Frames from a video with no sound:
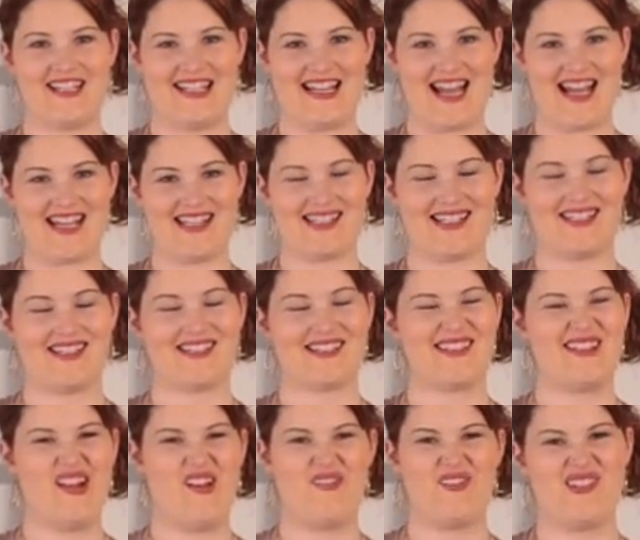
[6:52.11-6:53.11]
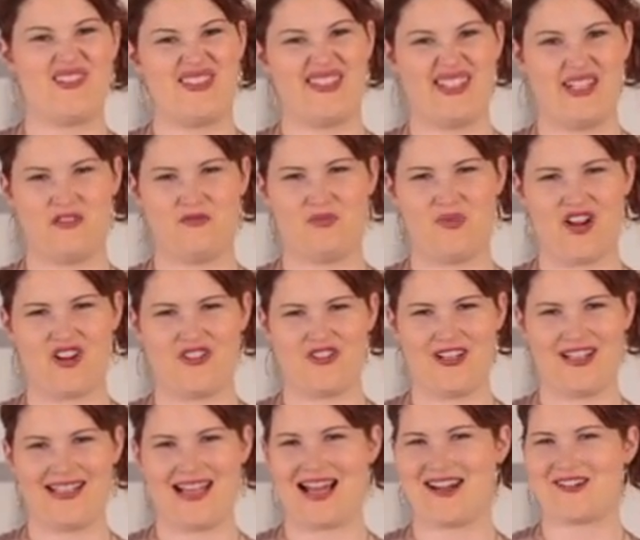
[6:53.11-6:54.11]
nice. I just love those stiff
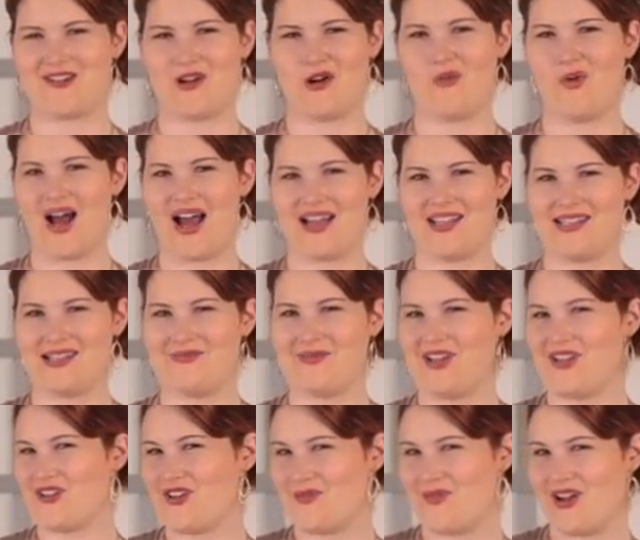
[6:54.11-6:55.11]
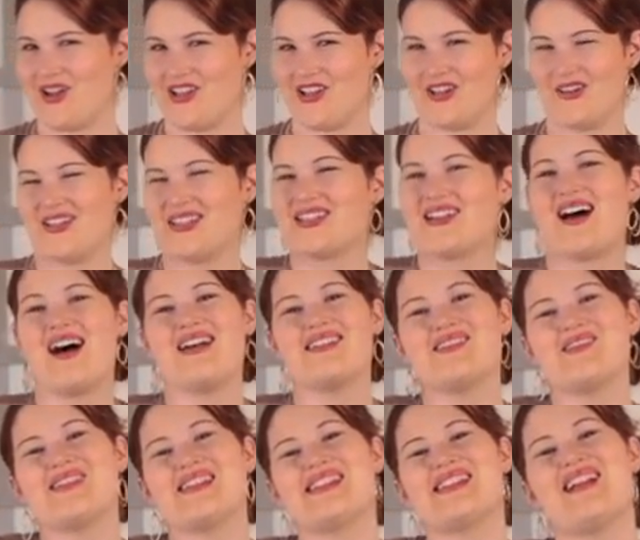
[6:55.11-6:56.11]
brushes. I don't know why, so I'm not sure about,
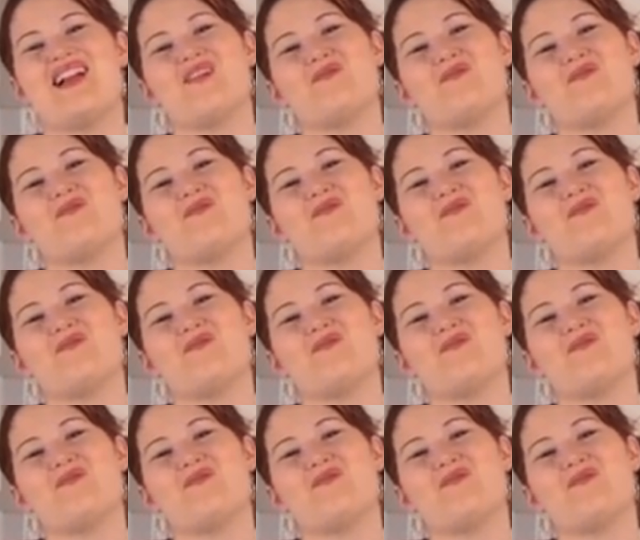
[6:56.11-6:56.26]
this is all